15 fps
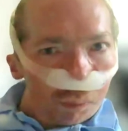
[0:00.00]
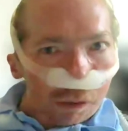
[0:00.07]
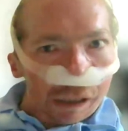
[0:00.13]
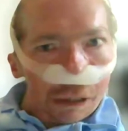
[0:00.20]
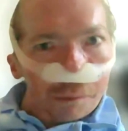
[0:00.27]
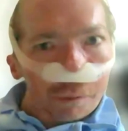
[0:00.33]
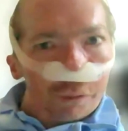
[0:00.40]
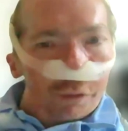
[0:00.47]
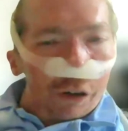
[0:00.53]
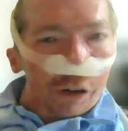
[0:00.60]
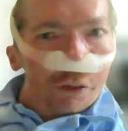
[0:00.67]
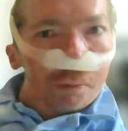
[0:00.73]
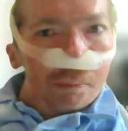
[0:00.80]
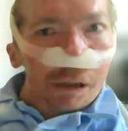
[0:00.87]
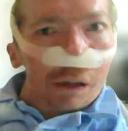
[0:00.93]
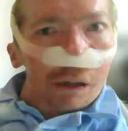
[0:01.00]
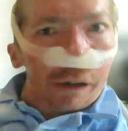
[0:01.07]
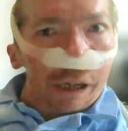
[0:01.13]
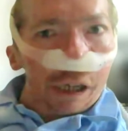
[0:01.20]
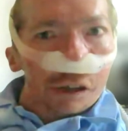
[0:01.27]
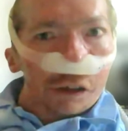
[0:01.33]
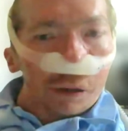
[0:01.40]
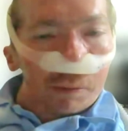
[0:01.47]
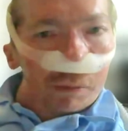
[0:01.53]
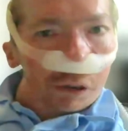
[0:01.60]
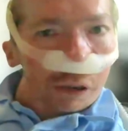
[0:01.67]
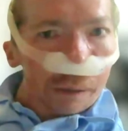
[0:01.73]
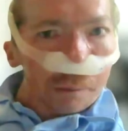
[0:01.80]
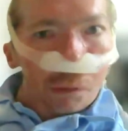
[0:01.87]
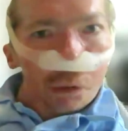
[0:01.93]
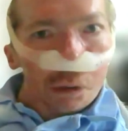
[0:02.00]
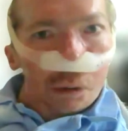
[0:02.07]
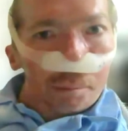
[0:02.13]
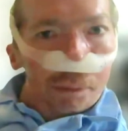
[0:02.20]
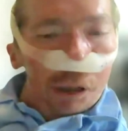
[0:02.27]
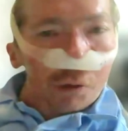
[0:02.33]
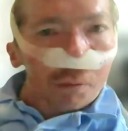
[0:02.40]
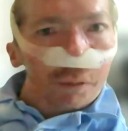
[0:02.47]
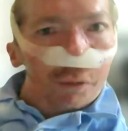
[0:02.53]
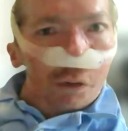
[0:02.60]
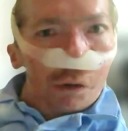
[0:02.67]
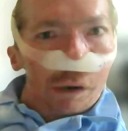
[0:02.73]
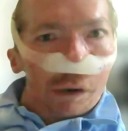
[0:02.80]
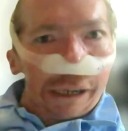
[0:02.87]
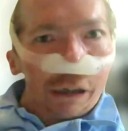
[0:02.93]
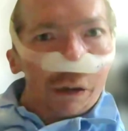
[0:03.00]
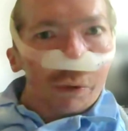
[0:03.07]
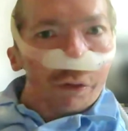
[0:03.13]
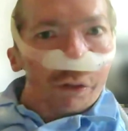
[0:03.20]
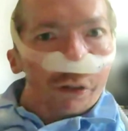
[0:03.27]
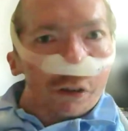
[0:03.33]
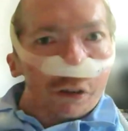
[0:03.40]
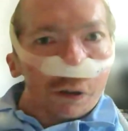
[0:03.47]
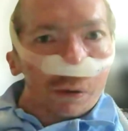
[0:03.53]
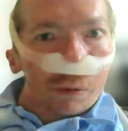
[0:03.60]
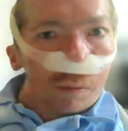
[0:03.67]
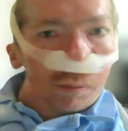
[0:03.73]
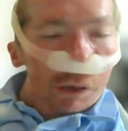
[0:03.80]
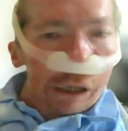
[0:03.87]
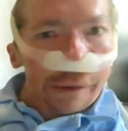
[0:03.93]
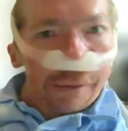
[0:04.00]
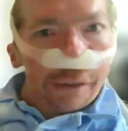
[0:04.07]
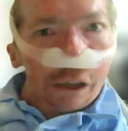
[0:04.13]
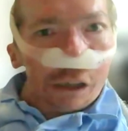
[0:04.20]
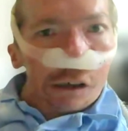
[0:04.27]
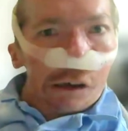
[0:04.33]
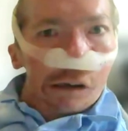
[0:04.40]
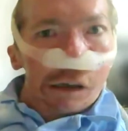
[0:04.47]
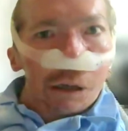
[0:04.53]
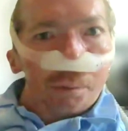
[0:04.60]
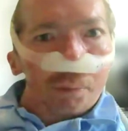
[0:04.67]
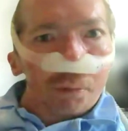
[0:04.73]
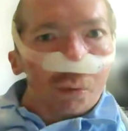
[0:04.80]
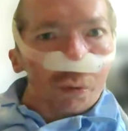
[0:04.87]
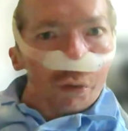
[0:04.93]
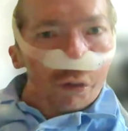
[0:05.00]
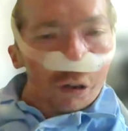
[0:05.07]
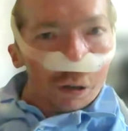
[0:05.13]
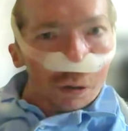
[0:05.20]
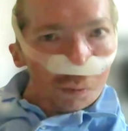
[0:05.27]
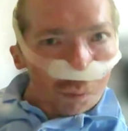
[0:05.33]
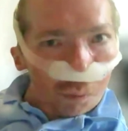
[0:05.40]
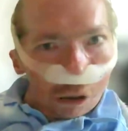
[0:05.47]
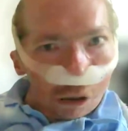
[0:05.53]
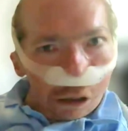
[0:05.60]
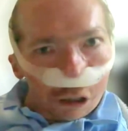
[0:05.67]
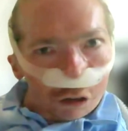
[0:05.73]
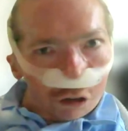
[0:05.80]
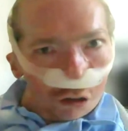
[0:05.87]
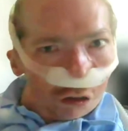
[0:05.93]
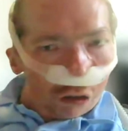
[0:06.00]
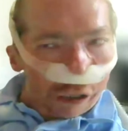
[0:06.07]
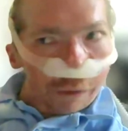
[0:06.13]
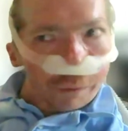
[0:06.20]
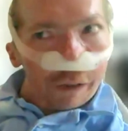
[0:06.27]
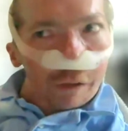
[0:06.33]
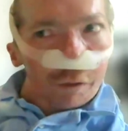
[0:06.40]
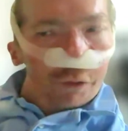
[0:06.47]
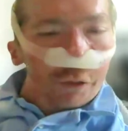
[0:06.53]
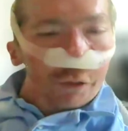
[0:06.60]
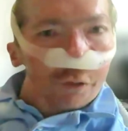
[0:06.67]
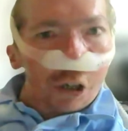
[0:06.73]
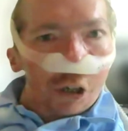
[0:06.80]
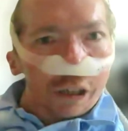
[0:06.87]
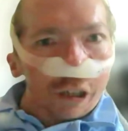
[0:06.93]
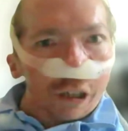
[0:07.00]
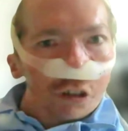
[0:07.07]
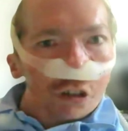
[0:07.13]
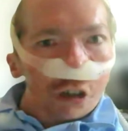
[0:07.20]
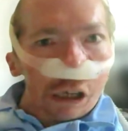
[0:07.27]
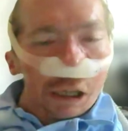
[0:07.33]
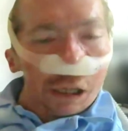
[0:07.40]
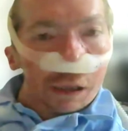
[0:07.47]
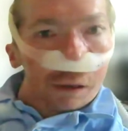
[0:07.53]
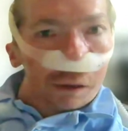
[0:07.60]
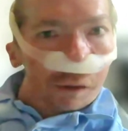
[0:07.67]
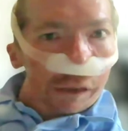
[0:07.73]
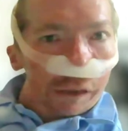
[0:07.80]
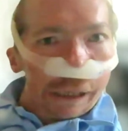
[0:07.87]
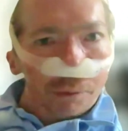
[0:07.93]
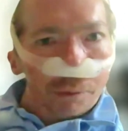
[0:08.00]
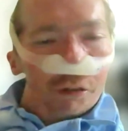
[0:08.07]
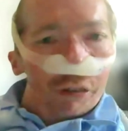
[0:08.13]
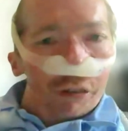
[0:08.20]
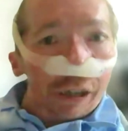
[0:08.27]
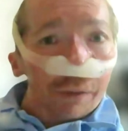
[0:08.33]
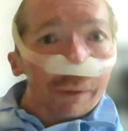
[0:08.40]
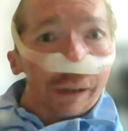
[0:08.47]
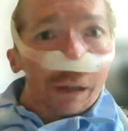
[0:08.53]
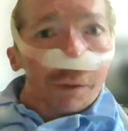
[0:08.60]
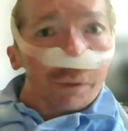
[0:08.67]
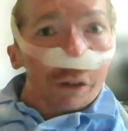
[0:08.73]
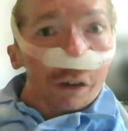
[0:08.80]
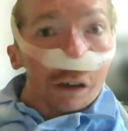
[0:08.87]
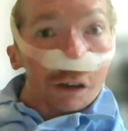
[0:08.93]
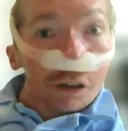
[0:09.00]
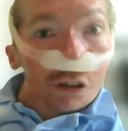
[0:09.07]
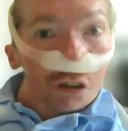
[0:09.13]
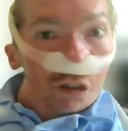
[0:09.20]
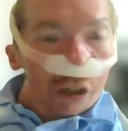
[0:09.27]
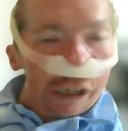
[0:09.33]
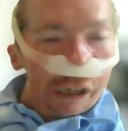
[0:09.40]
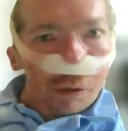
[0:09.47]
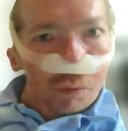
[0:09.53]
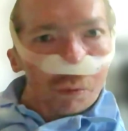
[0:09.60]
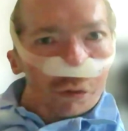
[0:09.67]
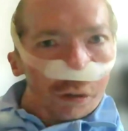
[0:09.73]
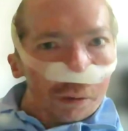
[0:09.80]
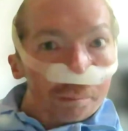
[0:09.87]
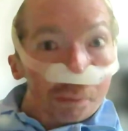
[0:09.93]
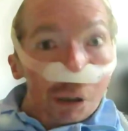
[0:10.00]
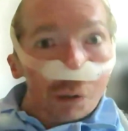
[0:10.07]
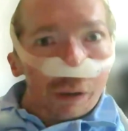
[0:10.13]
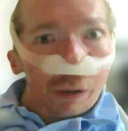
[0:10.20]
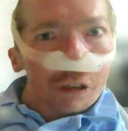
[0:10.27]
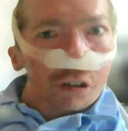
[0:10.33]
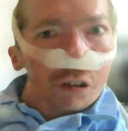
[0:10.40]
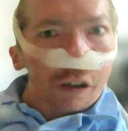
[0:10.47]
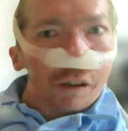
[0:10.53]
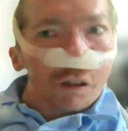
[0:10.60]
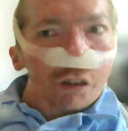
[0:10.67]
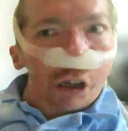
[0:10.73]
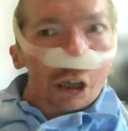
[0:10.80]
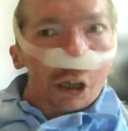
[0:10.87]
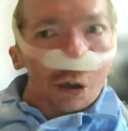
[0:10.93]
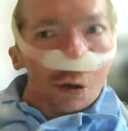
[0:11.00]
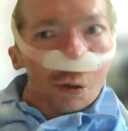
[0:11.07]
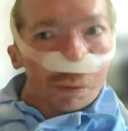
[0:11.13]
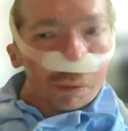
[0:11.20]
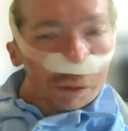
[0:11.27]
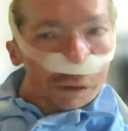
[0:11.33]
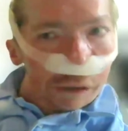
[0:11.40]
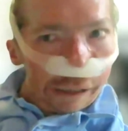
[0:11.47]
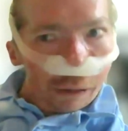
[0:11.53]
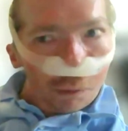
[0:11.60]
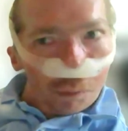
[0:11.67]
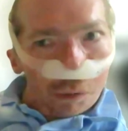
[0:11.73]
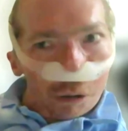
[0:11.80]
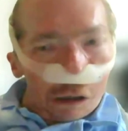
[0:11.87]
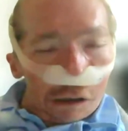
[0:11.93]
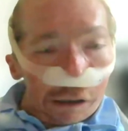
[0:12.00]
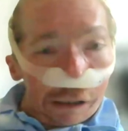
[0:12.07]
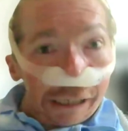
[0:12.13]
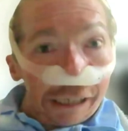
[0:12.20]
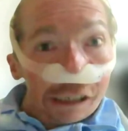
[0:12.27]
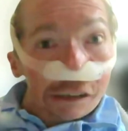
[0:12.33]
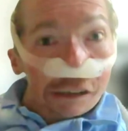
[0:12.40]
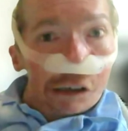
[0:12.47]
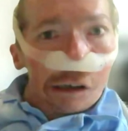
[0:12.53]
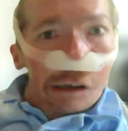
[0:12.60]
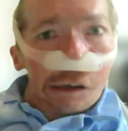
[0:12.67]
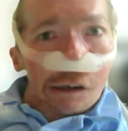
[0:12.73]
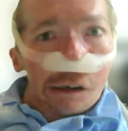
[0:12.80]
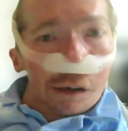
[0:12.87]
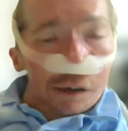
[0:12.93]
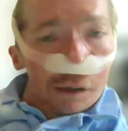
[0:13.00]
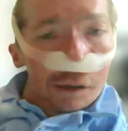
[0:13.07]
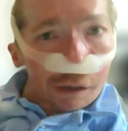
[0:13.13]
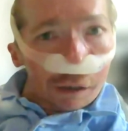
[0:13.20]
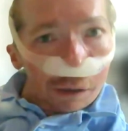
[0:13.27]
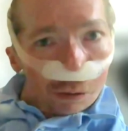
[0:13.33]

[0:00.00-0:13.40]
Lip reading: when they were first married, they bought a boat before a house. Other young couples were saving for furniture, they were saving for sails and boat engines. So they were and are